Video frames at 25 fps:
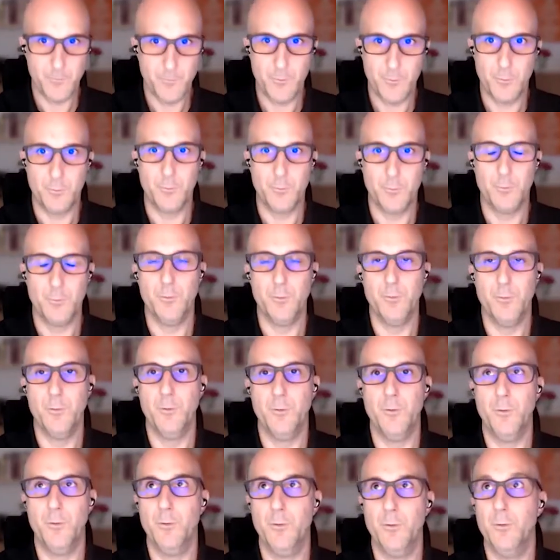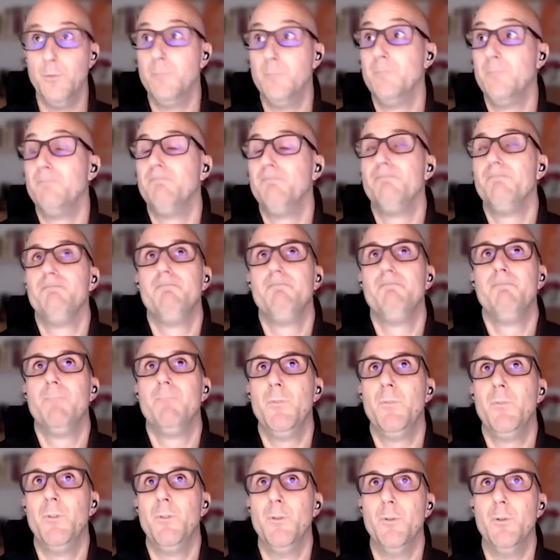to
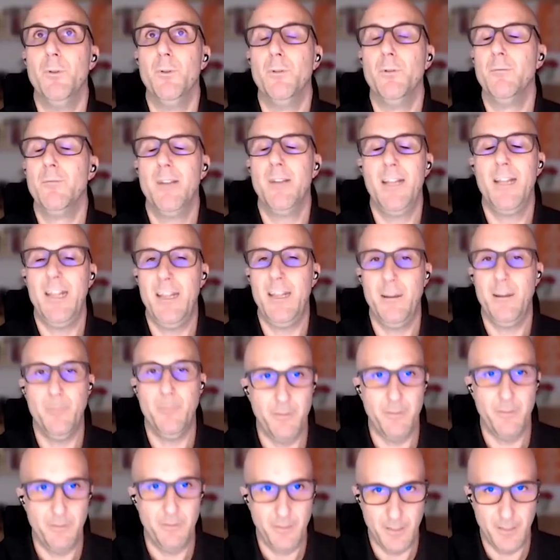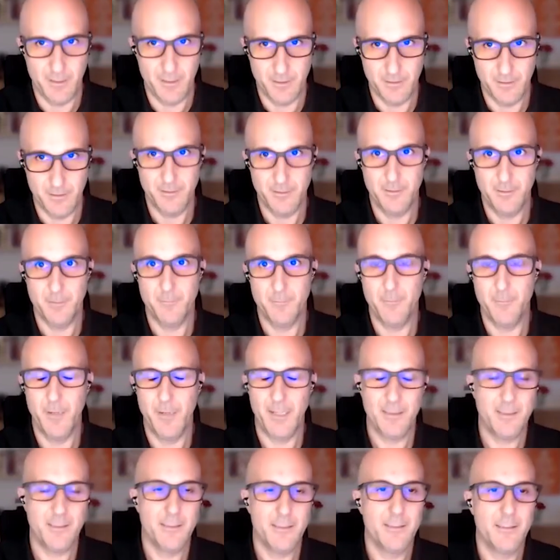do everything,
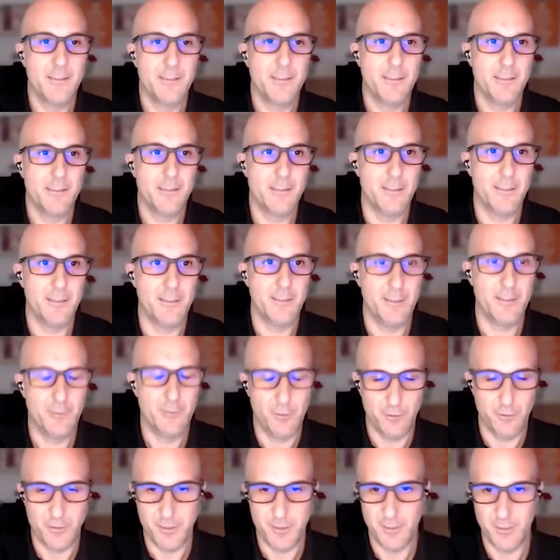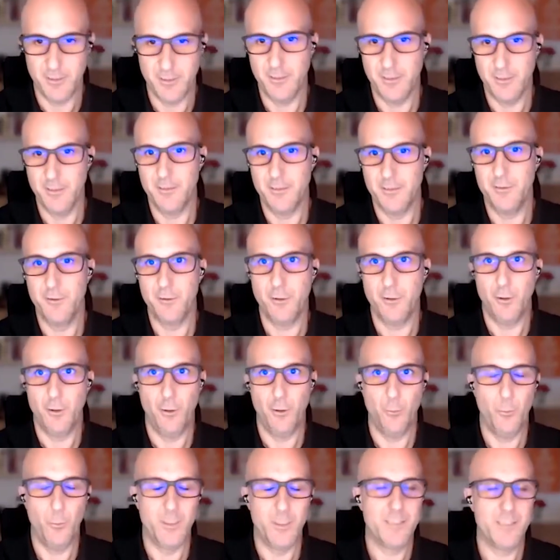but the technology is not
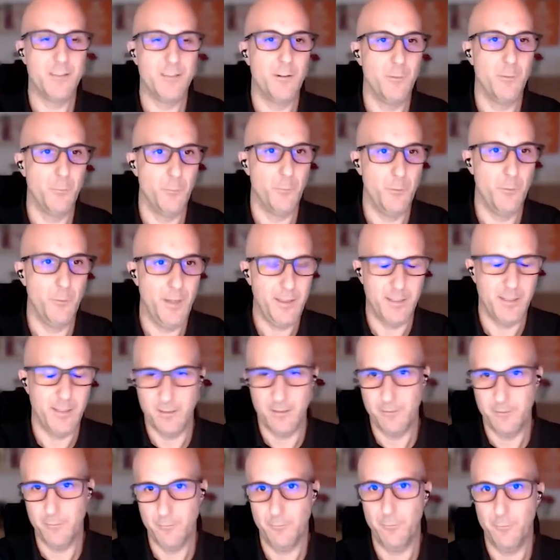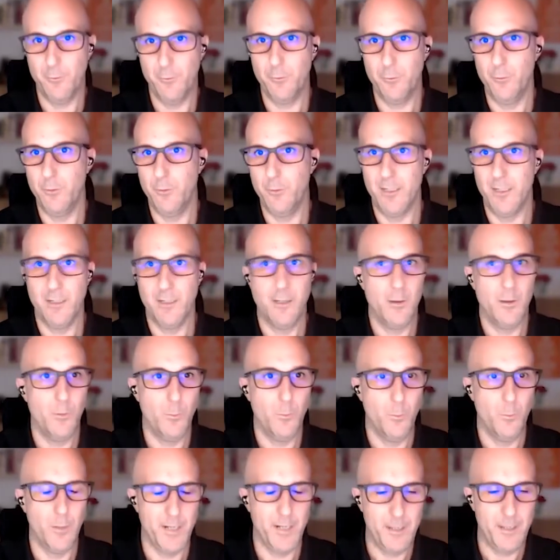always ready for doing
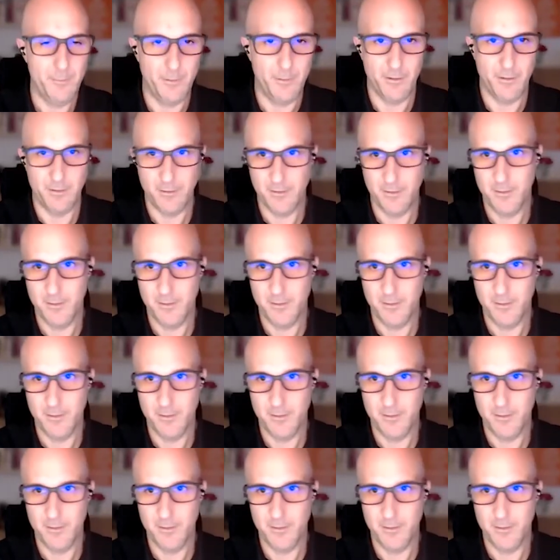whatever.